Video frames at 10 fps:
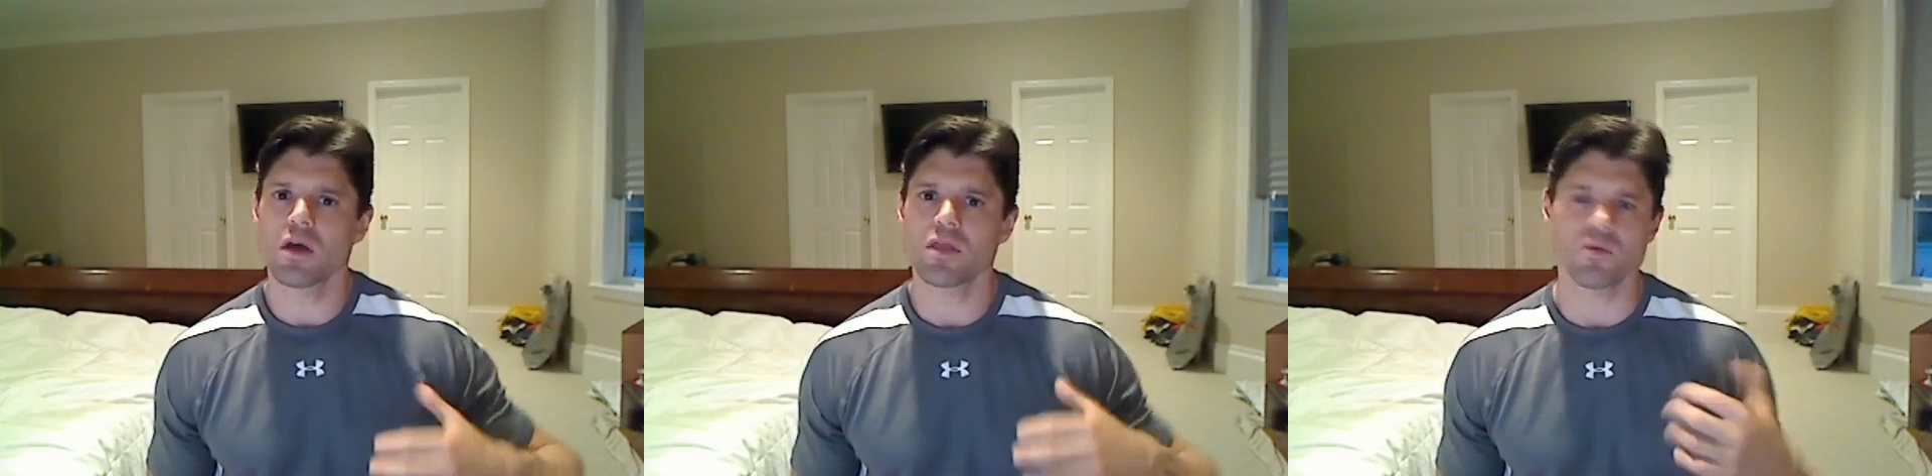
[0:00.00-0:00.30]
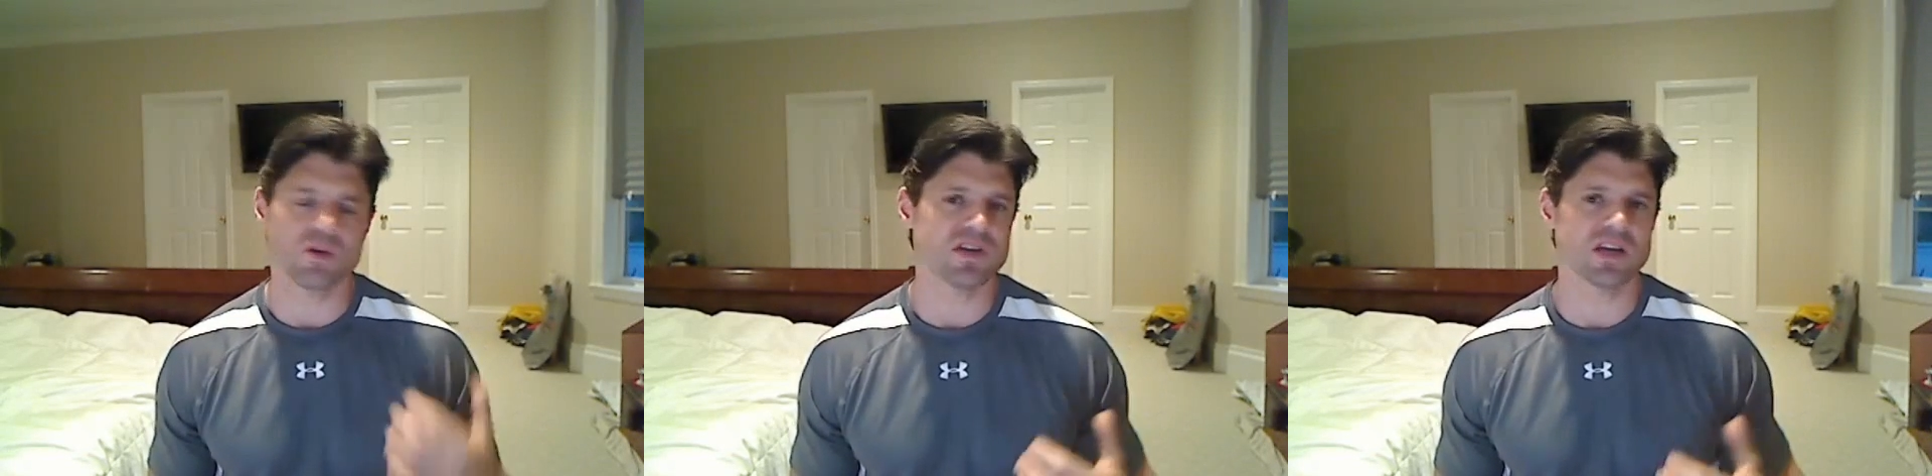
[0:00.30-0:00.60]

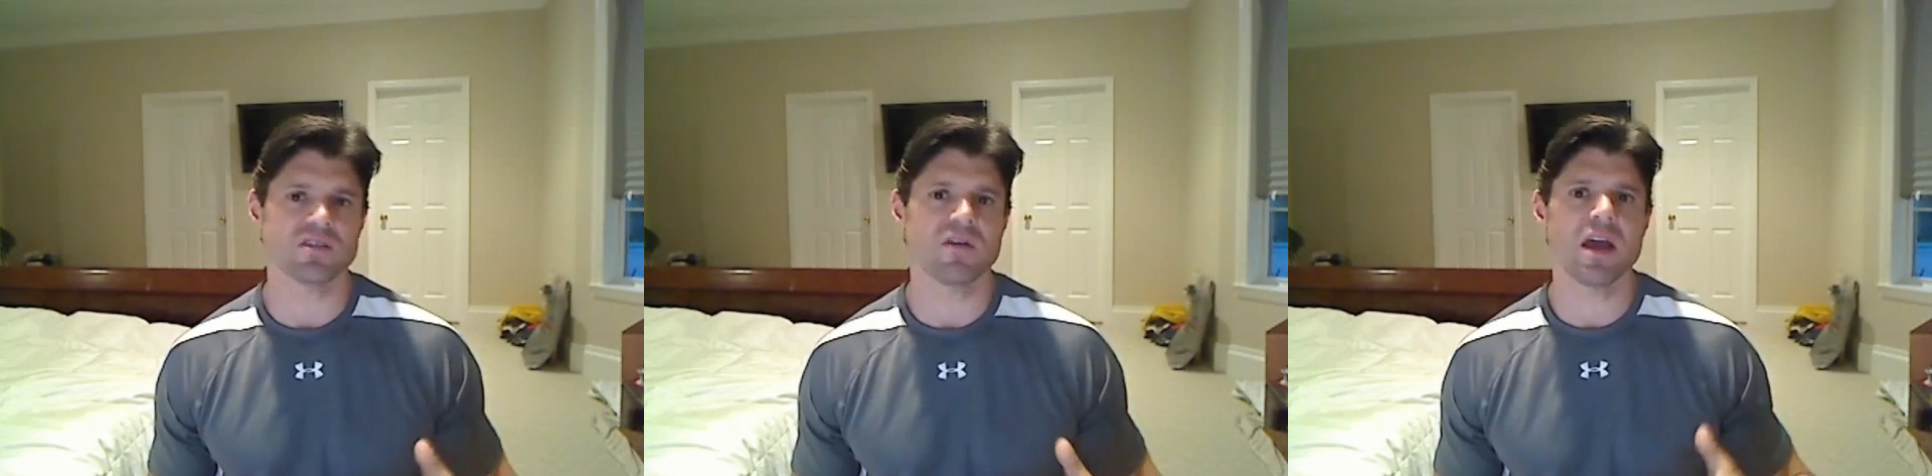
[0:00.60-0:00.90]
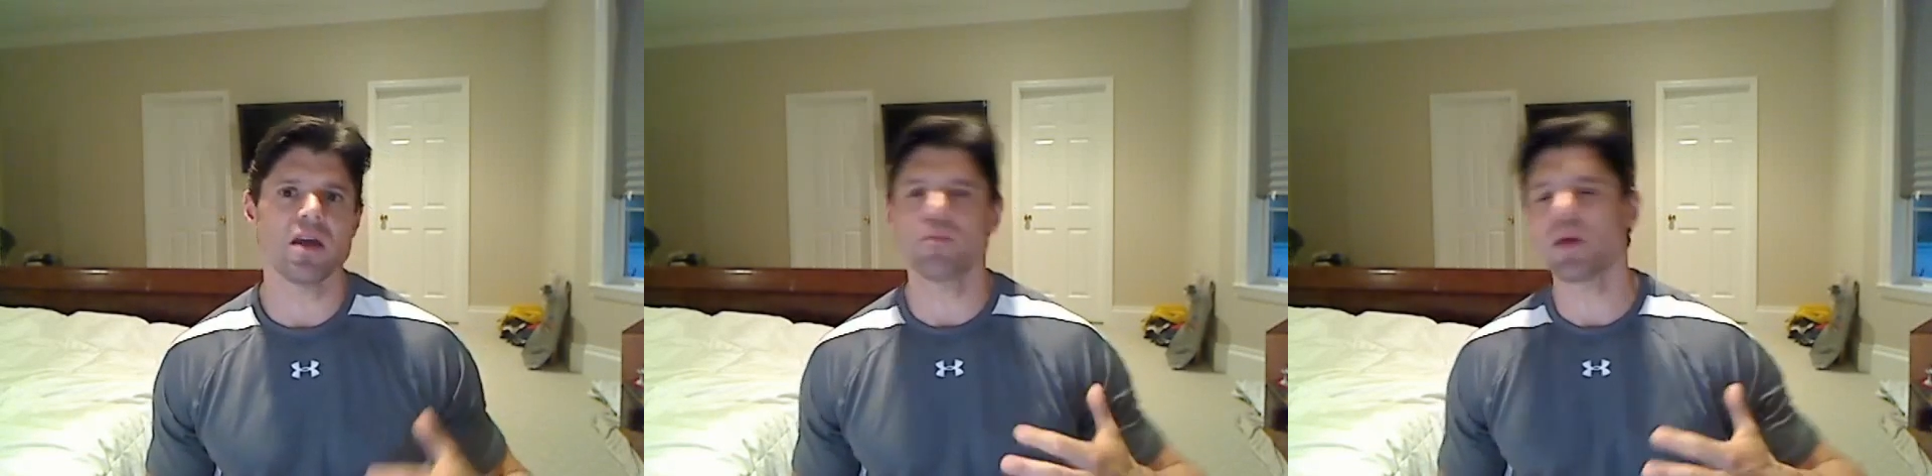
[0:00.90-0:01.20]
3 sets of
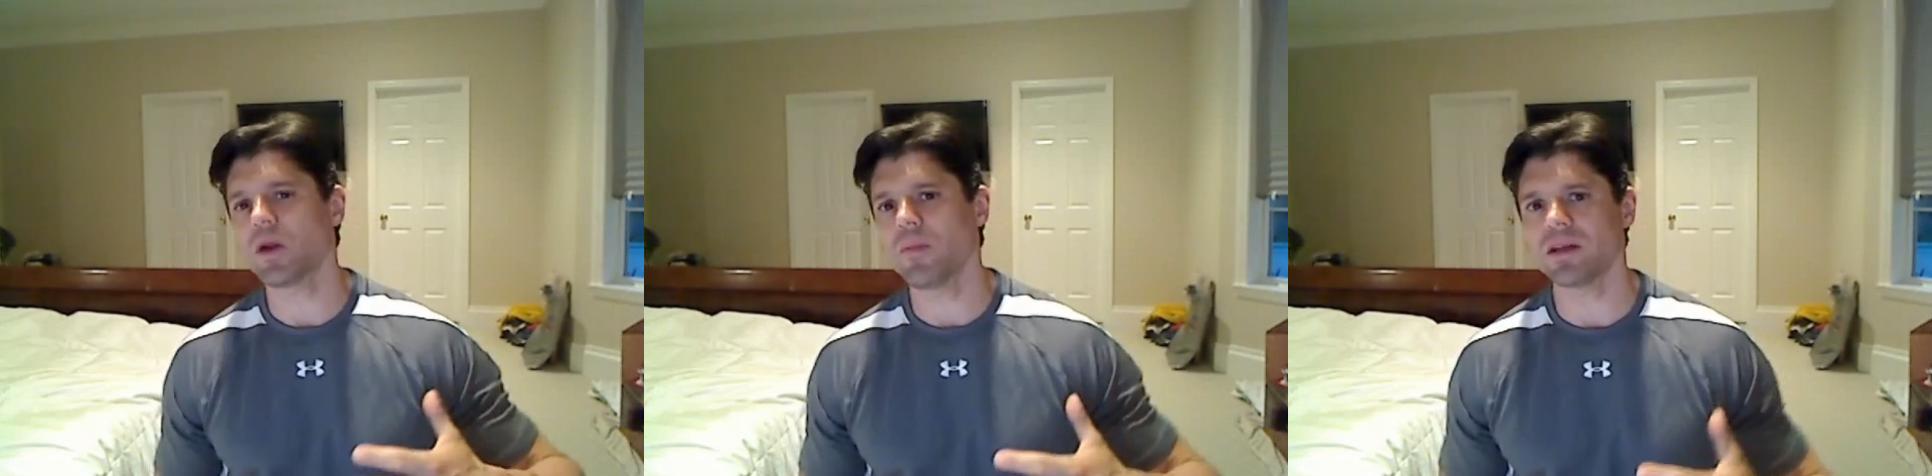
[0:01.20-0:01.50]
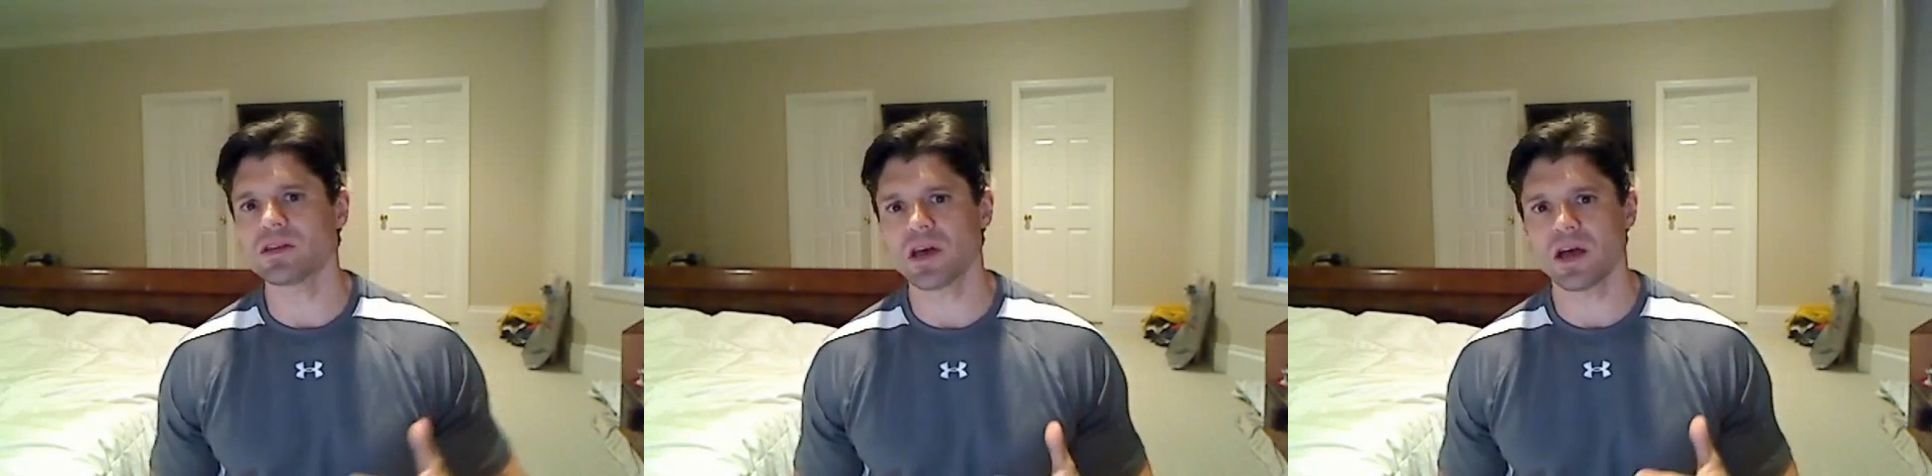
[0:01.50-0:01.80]
8 or
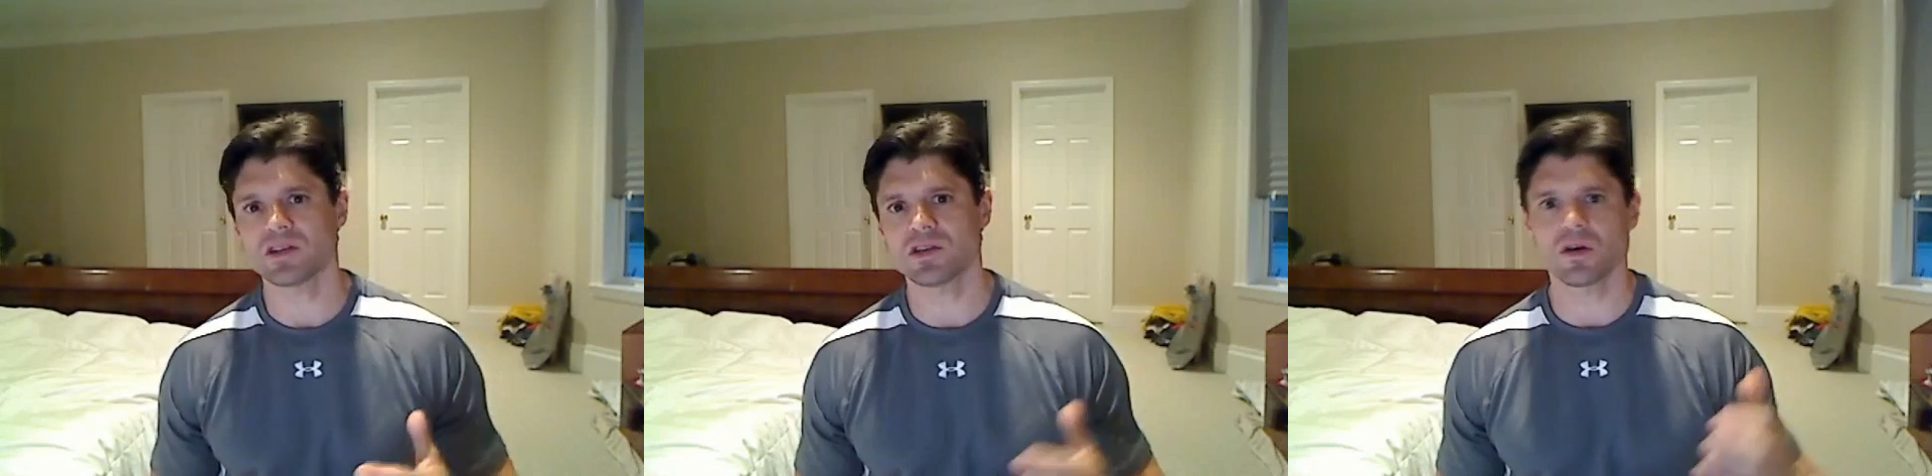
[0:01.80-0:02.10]
pyramid sets.